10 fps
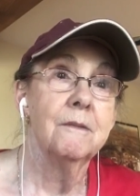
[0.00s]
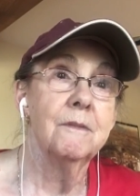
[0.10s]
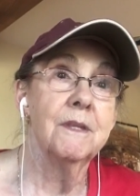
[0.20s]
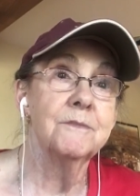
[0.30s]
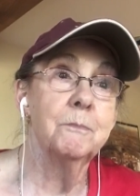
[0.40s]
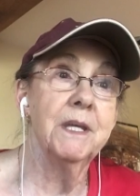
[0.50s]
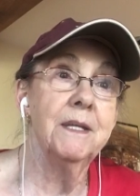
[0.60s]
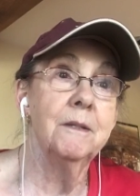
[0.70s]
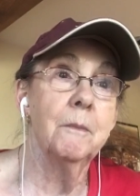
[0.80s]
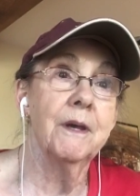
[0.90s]
just
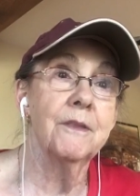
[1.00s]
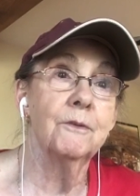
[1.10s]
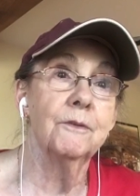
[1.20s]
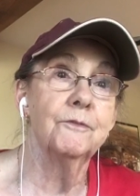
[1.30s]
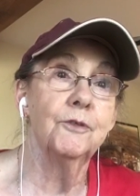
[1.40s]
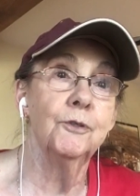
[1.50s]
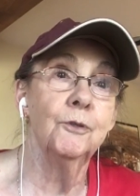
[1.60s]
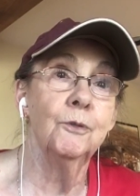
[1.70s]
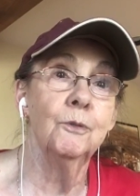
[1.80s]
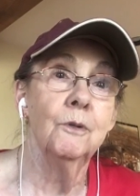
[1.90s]
being a mother of
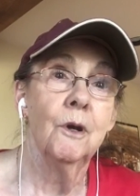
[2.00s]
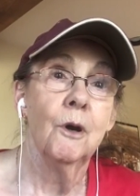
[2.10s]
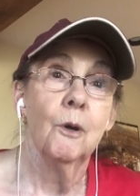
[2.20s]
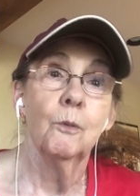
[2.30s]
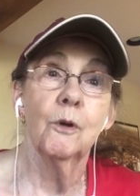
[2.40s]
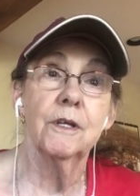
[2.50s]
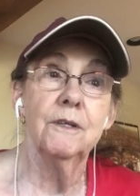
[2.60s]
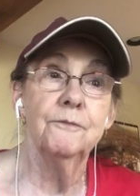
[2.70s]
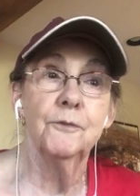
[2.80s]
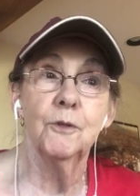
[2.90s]
two,
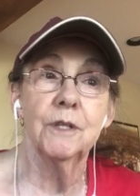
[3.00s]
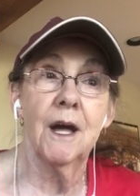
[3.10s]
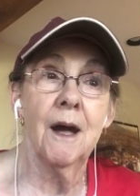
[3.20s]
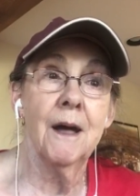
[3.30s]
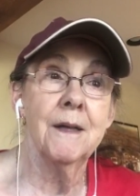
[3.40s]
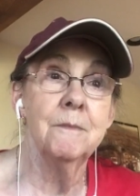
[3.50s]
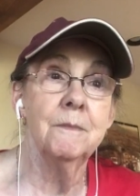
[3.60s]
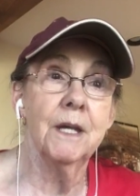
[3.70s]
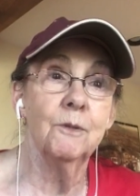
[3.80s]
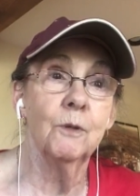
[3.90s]
working full time,
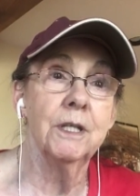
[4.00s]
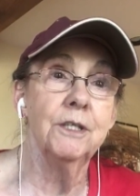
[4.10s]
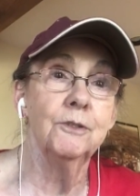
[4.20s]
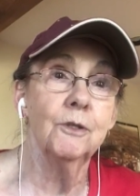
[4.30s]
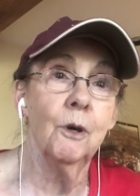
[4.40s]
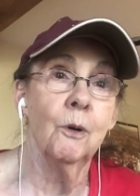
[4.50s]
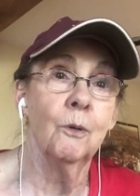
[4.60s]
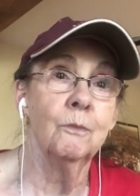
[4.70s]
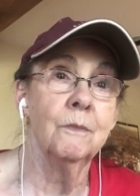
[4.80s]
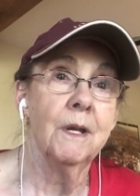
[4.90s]
and running your
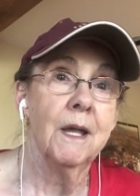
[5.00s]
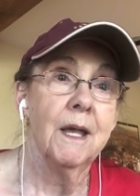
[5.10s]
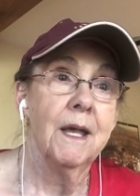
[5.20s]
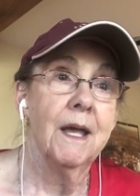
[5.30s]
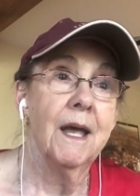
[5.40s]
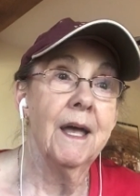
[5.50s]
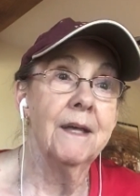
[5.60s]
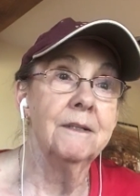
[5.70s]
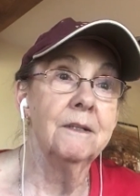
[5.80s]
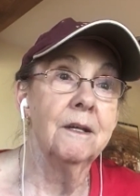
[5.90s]
home,
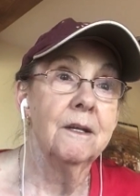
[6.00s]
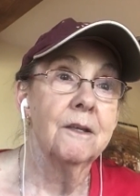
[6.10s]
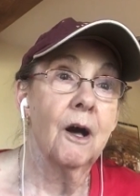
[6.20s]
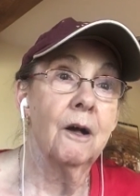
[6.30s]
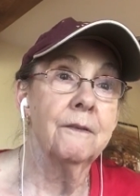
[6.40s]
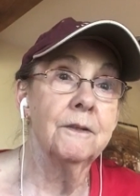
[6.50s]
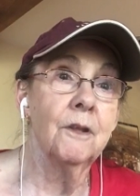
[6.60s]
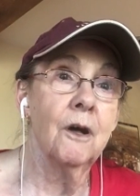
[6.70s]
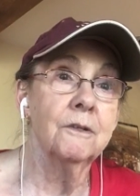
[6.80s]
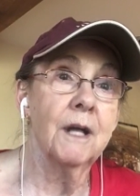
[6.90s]
and all the
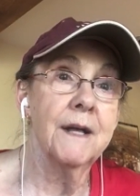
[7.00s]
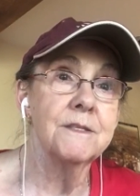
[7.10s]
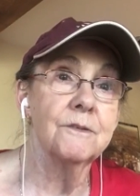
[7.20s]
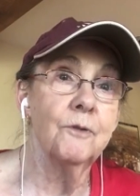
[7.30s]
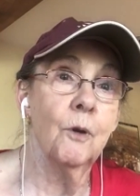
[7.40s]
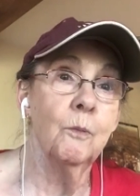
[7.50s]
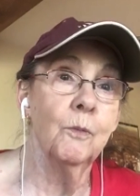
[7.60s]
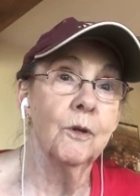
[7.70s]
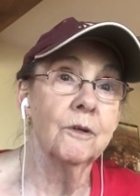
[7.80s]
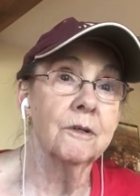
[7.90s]
long nights of
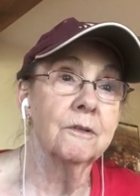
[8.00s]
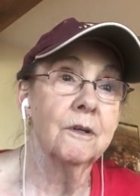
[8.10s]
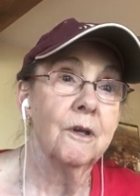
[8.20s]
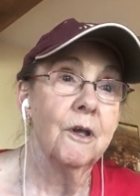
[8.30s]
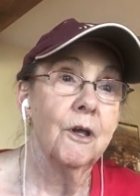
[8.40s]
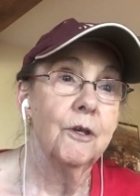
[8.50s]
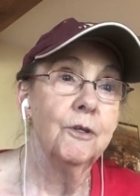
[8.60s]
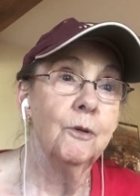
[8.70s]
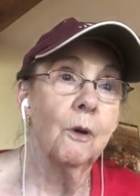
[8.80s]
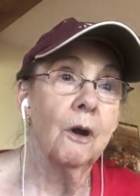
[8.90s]
homework.
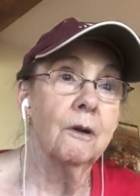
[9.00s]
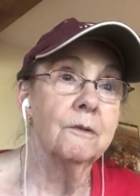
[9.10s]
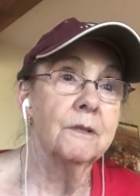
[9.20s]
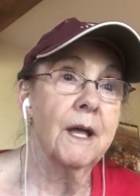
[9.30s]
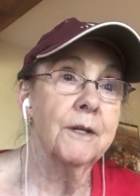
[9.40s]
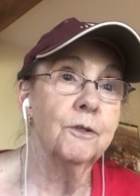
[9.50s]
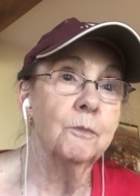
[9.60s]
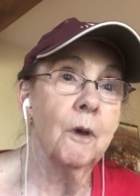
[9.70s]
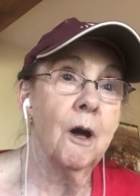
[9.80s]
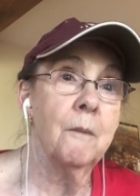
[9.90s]
You are like your
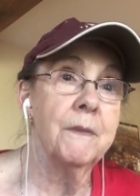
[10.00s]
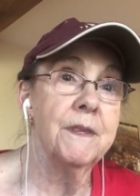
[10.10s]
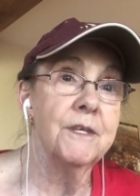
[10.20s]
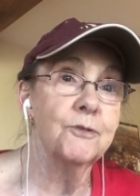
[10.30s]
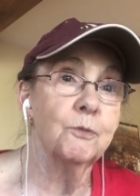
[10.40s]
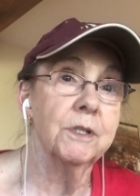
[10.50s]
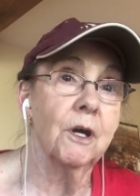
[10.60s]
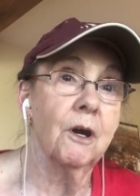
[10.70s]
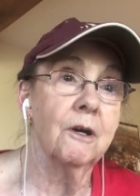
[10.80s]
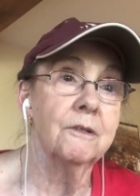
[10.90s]
mom in this
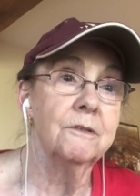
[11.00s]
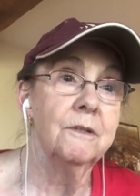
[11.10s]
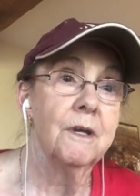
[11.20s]
regard.